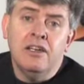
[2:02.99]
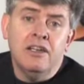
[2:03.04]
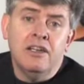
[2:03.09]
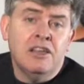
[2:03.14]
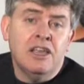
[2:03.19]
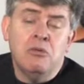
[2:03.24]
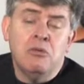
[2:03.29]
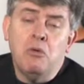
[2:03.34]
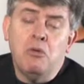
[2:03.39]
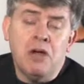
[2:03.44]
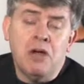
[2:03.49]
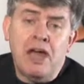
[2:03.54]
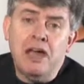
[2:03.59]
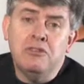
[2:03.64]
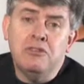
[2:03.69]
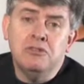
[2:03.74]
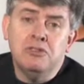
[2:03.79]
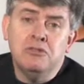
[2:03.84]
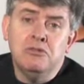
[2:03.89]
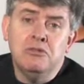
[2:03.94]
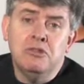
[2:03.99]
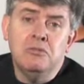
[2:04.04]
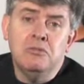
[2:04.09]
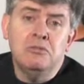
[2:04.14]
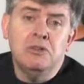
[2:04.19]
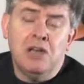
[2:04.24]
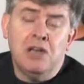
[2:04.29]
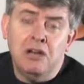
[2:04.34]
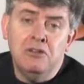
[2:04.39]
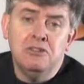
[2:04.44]
They will counsel
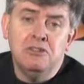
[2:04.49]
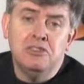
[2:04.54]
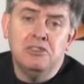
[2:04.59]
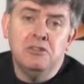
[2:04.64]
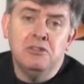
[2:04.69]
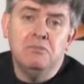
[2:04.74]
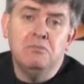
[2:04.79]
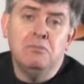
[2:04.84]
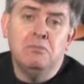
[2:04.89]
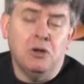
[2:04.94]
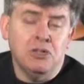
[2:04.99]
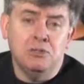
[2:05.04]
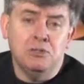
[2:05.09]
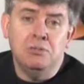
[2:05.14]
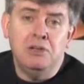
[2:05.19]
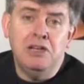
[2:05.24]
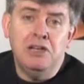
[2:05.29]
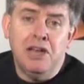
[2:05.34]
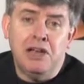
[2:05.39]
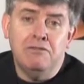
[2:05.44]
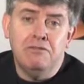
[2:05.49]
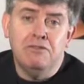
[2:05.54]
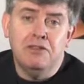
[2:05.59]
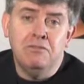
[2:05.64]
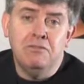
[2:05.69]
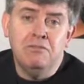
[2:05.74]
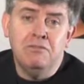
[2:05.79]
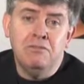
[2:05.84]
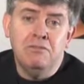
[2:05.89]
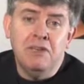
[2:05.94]
them, coach them, possibly love
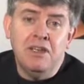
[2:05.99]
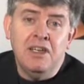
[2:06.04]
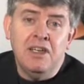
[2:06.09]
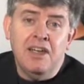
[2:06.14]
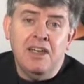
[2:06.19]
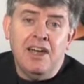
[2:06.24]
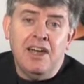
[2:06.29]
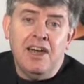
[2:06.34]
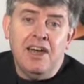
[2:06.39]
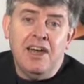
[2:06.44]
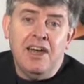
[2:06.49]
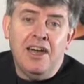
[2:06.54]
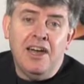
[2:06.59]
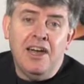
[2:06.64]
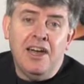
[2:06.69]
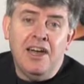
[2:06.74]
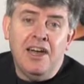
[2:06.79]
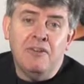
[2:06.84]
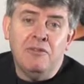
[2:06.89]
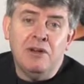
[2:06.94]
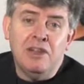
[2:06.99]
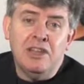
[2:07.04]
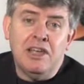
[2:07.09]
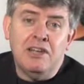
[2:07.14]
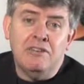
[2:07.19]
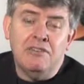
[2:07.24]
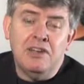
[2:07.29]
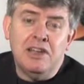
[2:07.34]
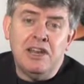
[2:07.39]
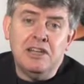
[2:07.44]
them uh, when
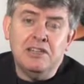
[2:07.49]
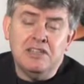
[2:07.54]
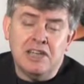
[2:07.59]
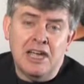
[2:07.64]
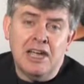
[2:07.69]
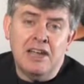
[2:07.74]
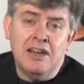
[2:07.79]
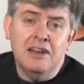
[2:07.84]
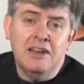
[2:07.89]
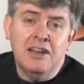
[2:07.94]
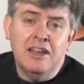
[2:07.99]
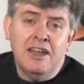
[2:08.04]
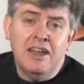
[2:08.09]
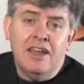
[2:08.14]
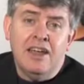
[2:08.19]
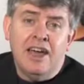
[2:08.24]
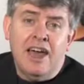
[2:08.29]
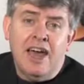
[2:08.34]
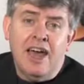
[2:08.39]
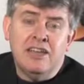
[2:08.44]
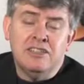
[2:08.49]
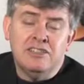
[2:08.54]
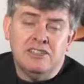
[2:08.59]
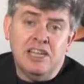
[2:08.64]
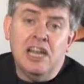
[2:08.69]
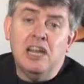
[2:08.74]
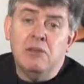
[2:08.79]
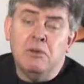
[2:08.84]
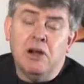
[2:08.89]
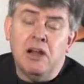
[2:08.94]
they're feeling down, and
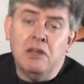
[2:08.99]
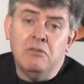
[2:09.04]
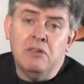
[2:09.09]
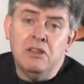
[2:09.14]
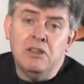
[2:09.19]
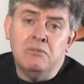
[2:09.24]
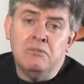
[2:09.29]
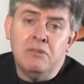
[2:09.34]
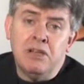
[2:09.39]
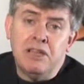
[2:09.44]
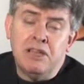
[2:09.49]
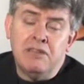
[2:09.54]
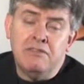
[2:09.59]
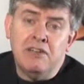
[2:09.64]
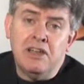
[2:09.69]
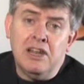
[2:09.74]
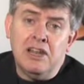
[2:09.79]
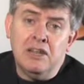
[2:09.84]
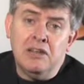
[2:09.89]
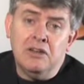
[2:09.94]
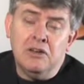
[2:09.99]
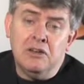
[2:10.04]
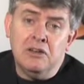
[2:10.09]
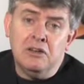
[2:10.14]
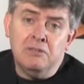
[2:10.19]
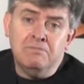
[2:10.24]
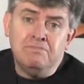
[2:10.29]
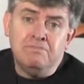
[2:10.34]
celebrate with them when they're feeling good.